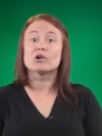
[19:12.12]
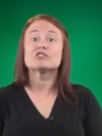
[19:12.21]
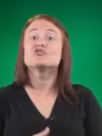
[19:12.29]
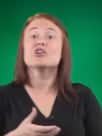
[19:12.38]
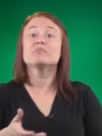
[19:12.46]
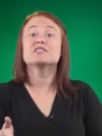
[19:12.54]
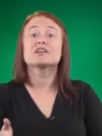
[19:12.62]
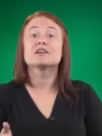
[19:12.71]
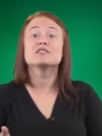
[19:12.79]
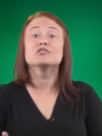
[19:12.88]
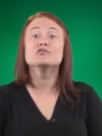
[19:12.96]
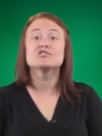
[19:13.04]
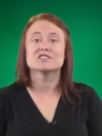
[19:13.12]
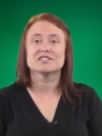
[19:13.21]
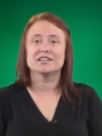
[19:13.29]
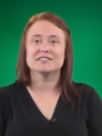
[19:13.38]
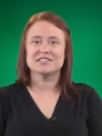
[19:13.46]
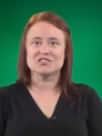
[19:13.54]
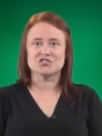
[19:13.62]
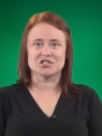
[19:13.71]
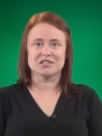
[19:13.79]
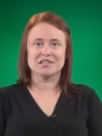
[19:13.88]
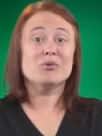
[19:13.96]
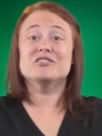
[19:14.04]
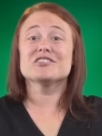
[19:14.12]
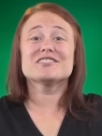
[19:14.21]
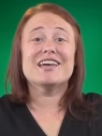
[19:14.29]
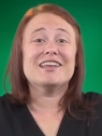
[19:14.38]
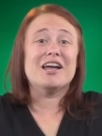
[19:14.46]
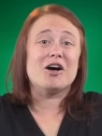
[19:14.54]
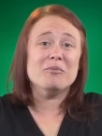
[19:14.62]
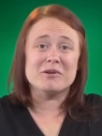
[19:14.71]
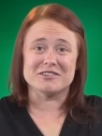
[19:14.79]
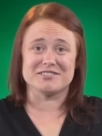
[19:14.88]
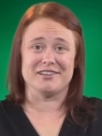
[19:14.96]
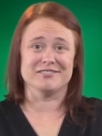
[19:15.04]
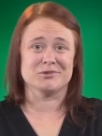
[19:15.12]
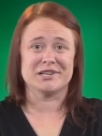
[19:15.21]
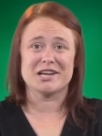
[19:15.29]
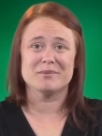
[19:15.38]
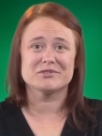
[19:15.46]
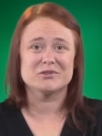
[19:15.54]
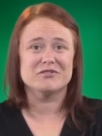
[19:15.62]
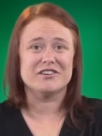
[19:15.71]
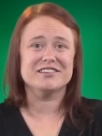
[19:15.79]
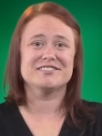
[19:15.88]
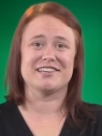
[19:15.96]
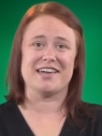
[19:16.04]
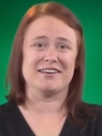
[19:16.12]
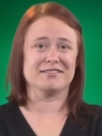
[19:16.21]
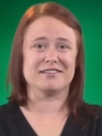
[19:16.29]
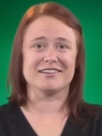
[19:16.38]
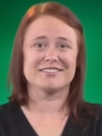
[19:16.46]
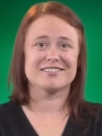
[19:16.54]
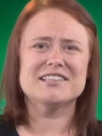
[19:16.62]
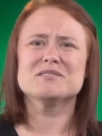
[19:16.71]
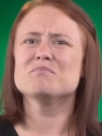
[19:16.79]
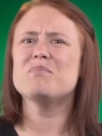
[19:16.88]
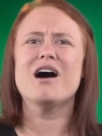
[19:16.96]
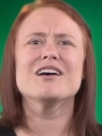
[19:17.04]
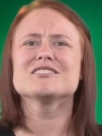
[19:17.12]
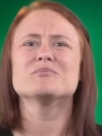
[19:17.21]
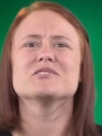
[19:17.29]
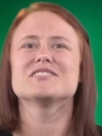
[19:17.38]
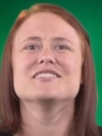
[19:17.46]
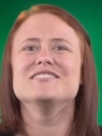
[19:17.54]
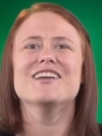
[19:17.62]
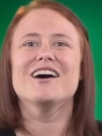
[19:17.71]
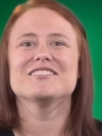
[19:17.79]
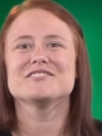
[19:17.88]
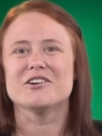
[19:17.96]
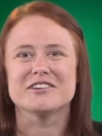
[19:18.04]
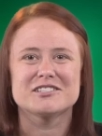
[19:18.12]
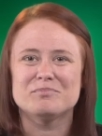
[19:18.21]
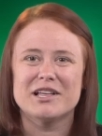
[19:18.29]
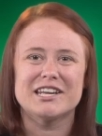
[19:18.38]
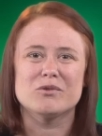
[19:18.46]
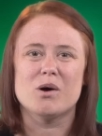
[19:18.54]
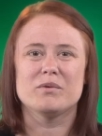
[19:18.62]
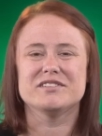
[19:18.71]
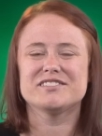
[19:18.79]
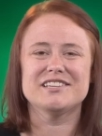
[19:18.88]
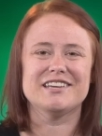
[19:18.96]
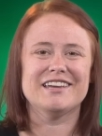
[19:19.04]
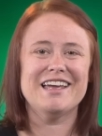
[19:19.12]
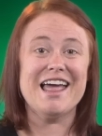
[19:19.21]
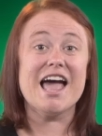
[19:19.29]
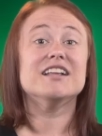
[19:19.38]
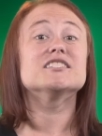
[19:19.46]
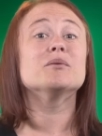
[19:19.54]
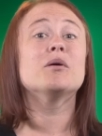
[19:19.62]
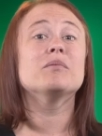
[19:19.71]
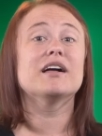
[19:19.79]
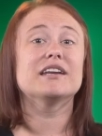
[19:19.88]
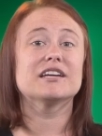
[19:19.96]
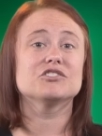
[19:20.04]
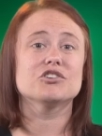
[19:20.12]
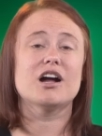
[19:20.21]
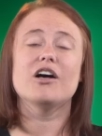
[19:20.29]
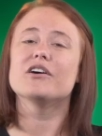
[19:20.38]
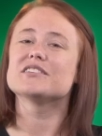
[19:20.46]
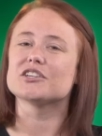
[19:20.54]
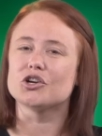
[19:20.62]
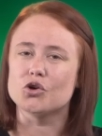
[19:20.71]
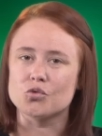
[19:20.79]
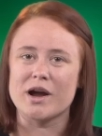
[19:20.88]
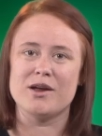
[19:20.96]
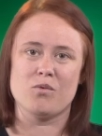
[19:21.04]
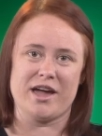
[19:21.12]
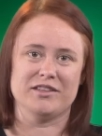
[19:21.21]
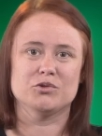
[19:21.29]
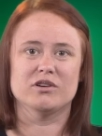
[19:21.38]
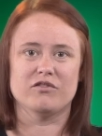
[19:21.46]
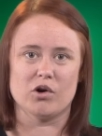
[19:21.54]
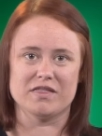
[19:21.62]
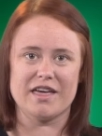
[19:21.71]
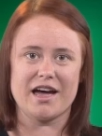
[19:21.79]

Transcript: or jump to conclusions unintentionally. We just can't help ourselves when it comes to investigating things. It's impossible to not start explaining what we see, and double blinding a trial is a great way to avoid